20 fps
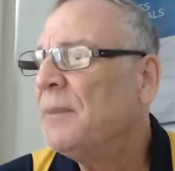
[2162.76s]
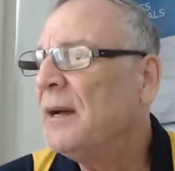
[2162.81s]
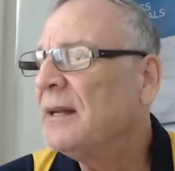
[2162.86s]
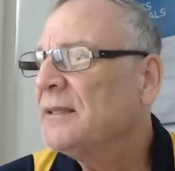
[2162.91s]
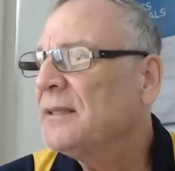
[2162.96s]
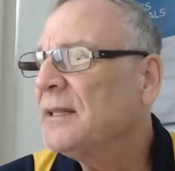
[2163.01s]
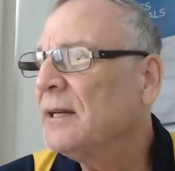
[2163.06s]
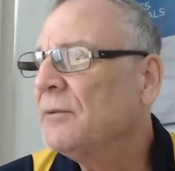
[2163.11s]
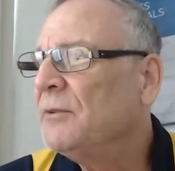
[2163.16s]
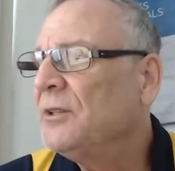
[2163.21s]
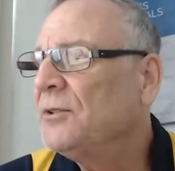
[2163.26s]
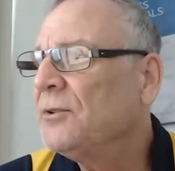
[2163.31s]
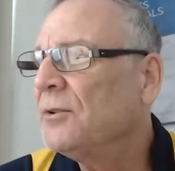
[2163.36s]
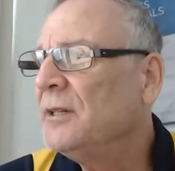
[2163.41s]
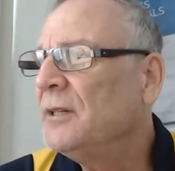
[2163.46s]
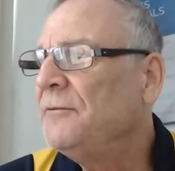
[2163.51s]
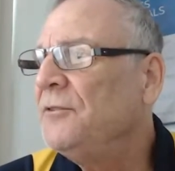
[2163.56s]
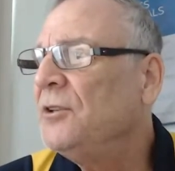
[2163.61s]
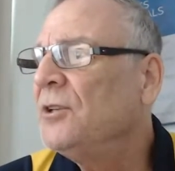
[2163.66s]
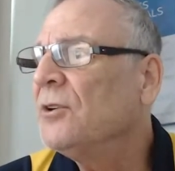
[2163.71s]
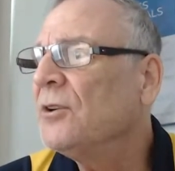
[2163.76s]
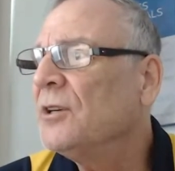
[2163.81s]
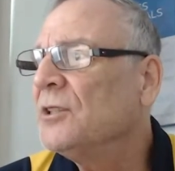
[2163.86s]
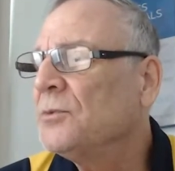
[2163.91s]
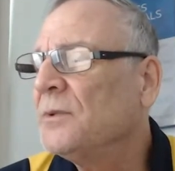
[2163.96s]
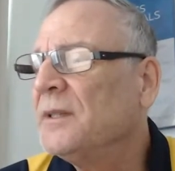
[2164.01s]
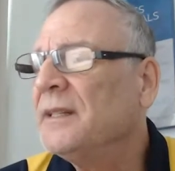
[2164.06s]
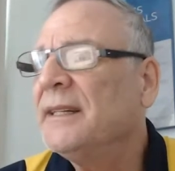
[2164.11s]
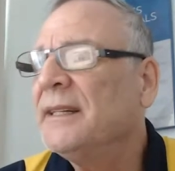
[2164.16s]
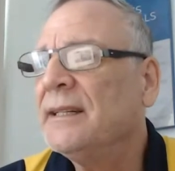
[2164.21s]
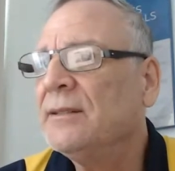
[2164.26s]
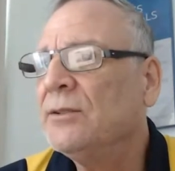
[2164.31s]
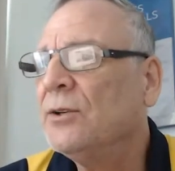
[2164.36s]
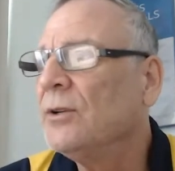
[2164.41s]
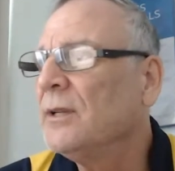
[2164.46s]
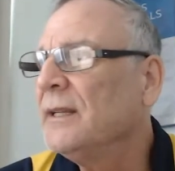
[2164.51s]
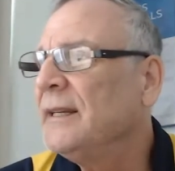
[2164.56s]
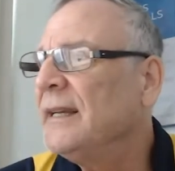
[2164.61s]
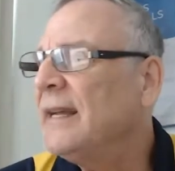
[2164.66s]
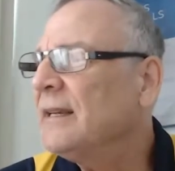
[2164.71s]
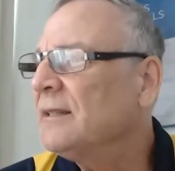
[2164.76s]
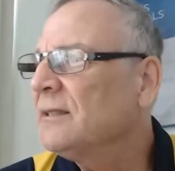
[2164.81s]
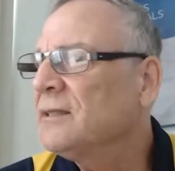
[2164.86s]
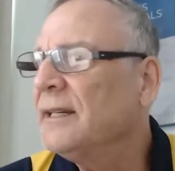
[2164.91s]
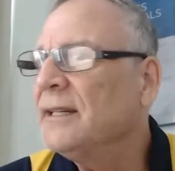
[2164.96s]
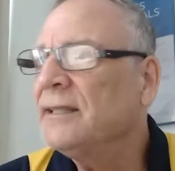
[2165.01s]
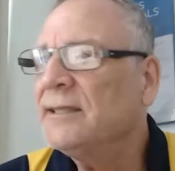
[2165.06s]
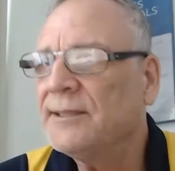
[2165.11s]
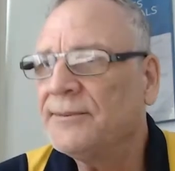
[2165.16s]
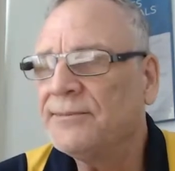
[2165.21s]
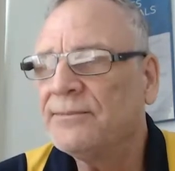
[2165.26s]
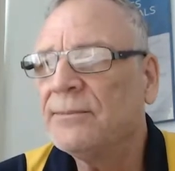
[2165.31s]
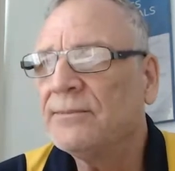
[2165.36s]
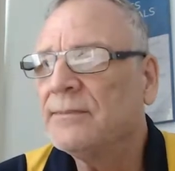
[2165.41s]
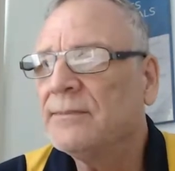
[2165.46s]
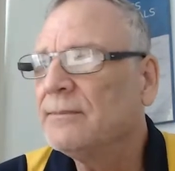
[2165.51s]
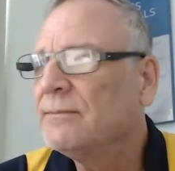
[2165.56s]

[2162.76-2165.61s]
But we thought, if you guys want to get early access,